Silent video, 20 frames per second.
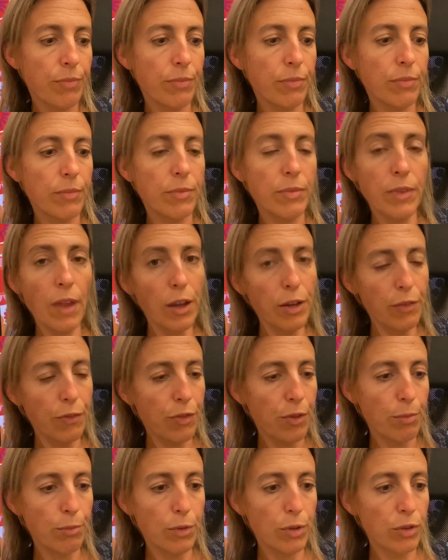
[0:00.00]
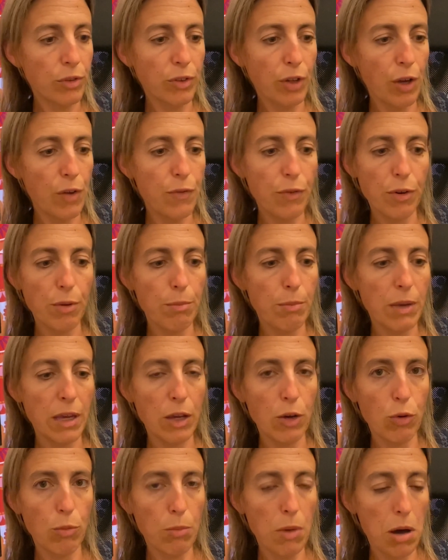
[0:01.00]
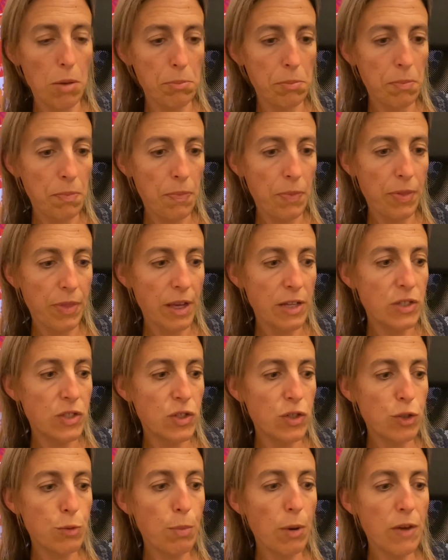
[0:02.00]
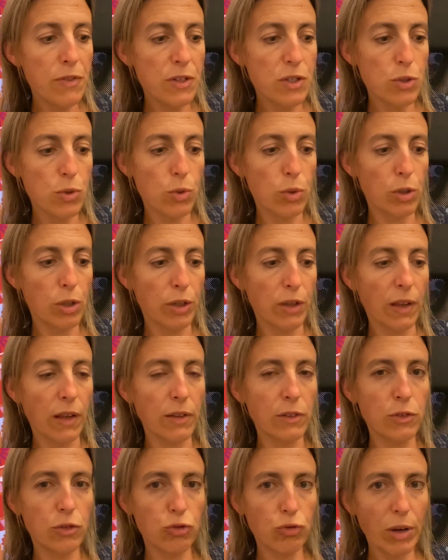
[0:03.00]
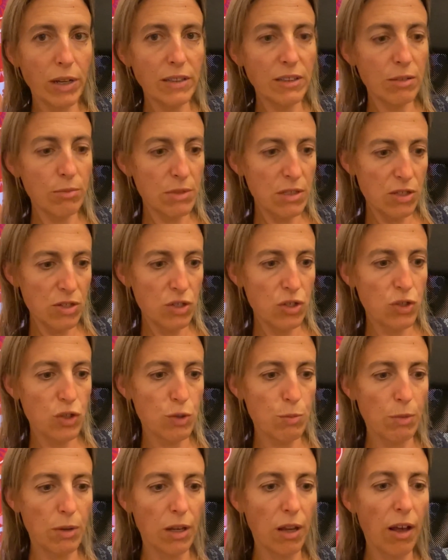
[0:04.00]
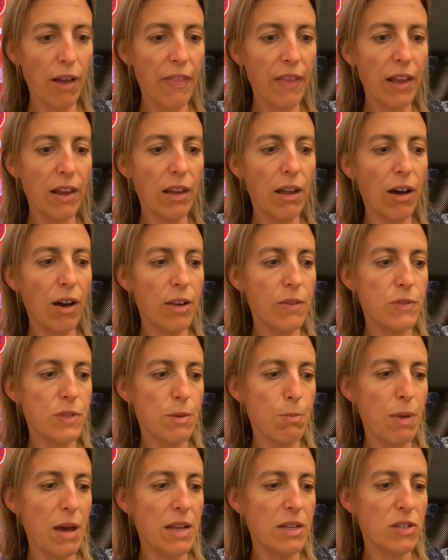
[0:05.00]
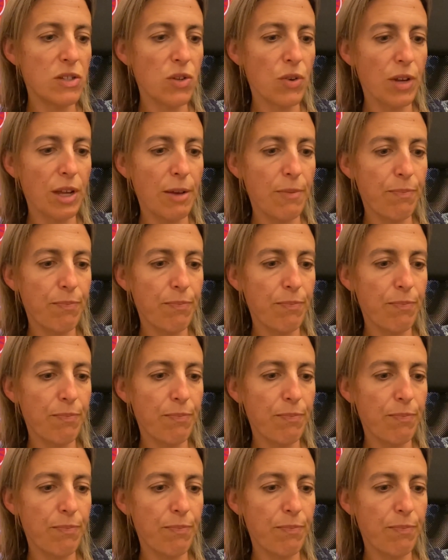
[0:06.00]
None of them looked over at me or Mum. They stood by the door looking straight at Mr. Tushman like their lives depended on it.